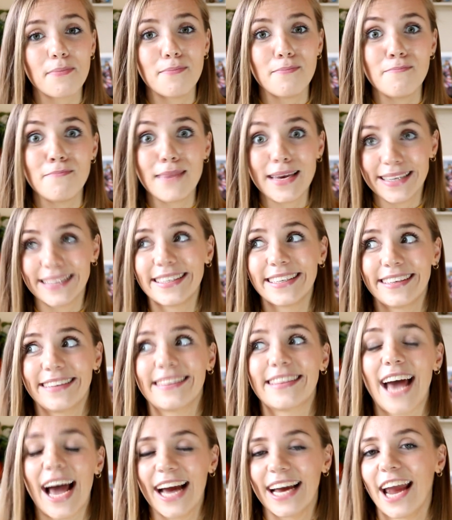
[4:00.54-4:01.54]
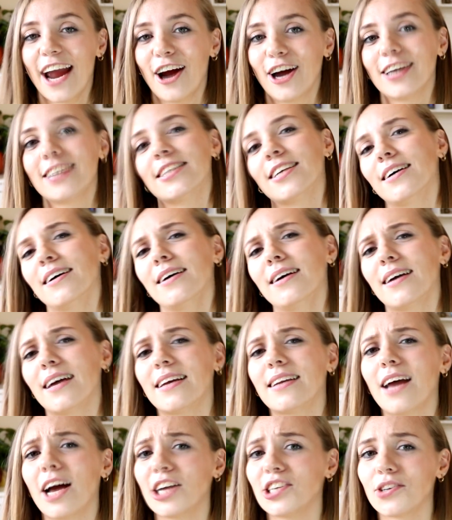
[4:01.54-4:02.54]
meeting that character
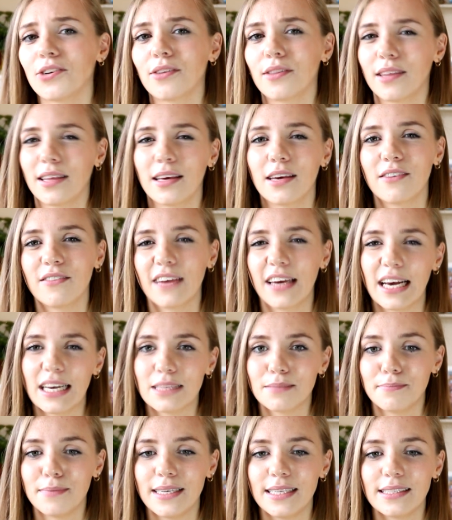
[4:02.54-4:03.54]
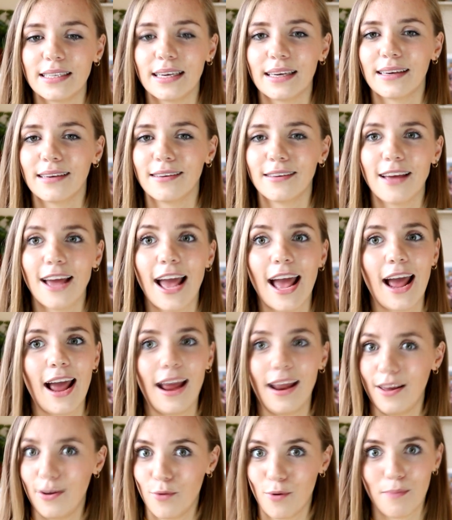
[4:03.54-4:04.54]
and I don't think of it as meeting
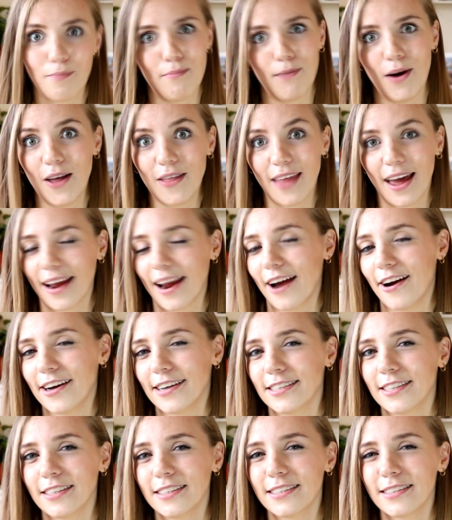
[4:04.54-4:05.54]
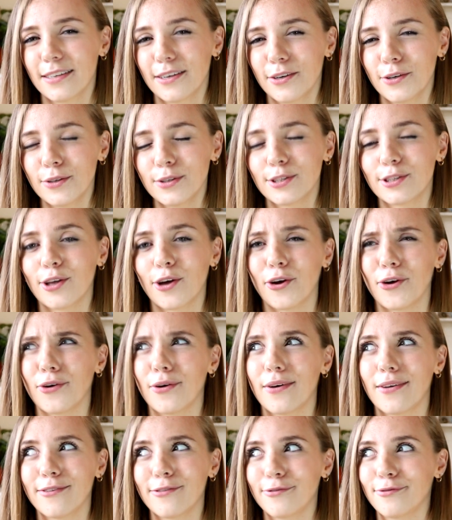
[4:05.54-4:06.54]
anyone but that character still. So
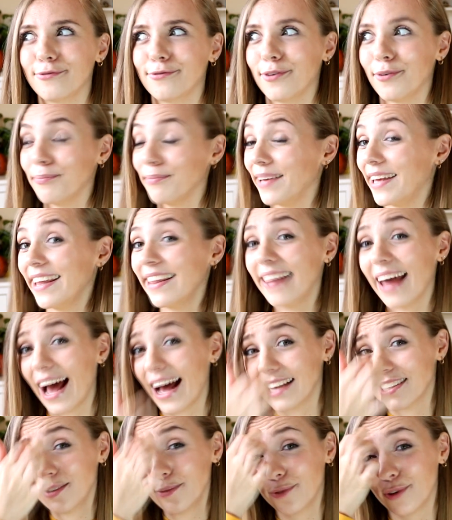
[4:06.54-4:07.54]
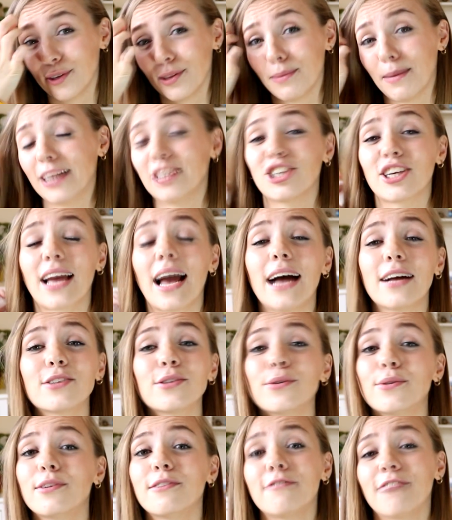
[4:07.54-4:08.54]
for me that hasn't ruined the magic at
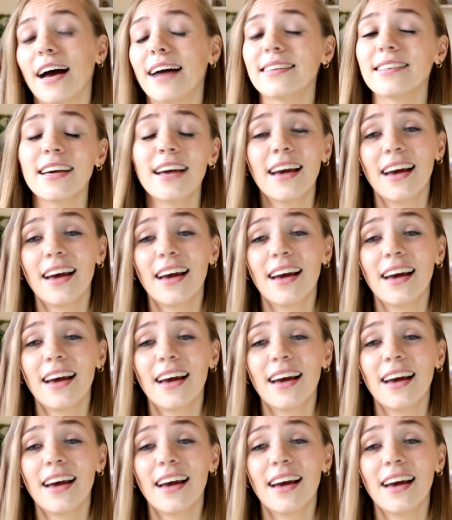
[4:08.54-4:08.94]
all. In fact,